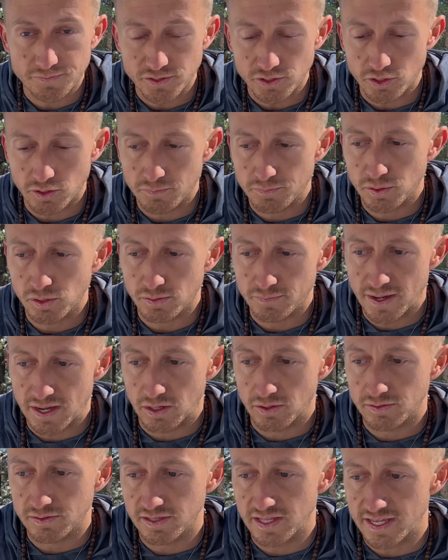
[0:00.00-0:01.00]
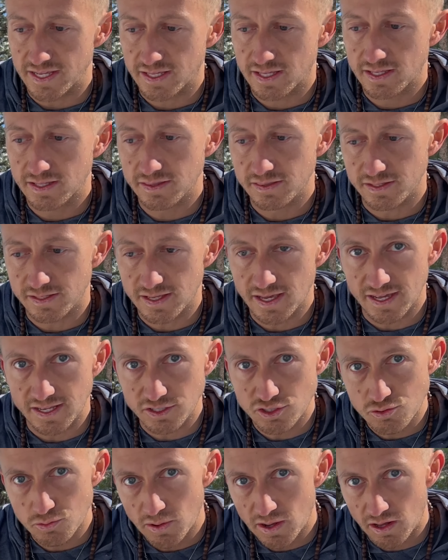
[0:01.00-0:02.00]
you don't pull them out like the
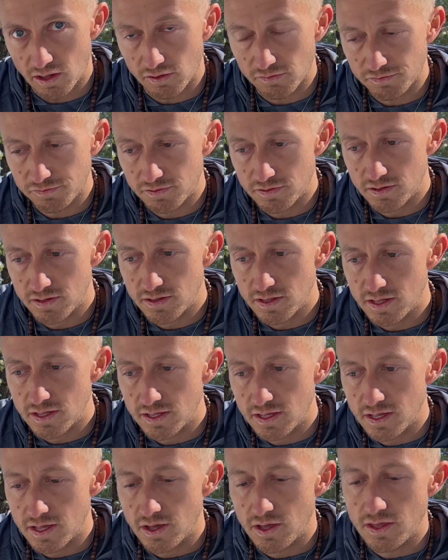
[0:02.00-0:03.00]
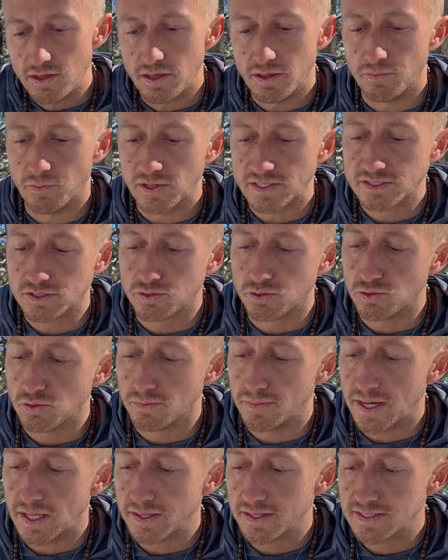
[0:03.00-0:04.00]
guide 12 and what's cool
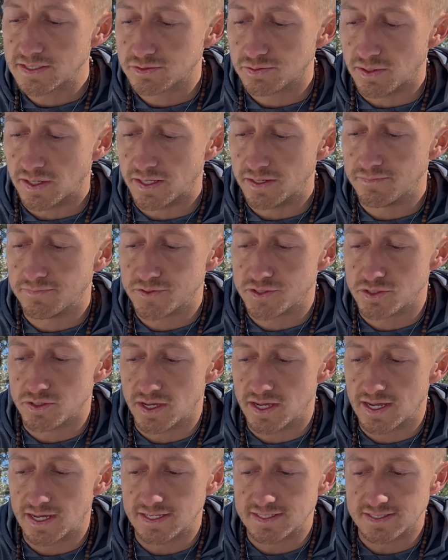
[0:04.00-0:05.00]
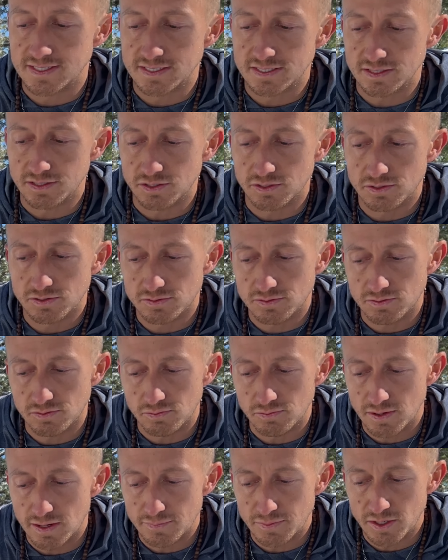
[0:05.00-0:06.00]
about this one so it has this little
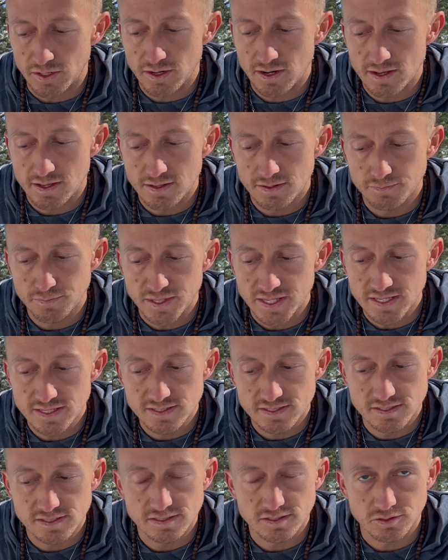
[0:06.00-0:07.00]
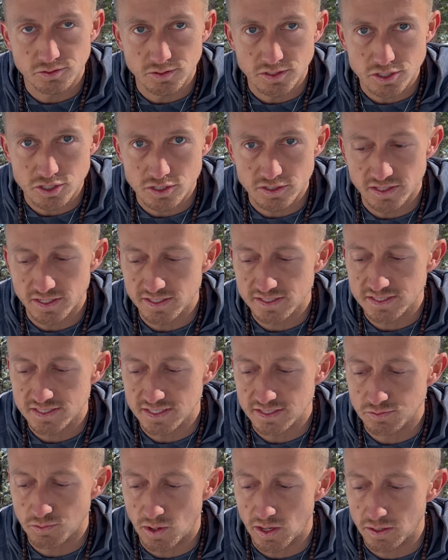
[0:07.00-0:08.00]
rubber piece to ensure that it
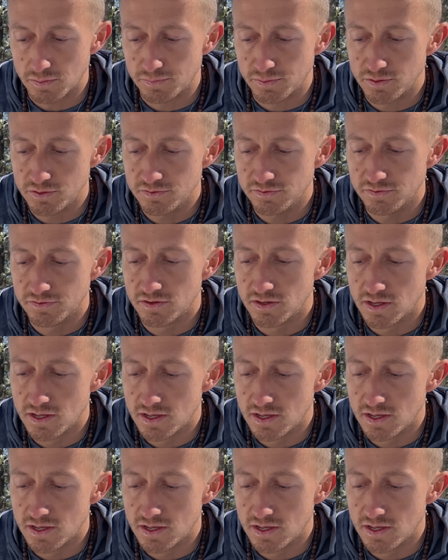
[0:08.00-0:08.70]
stays waterproof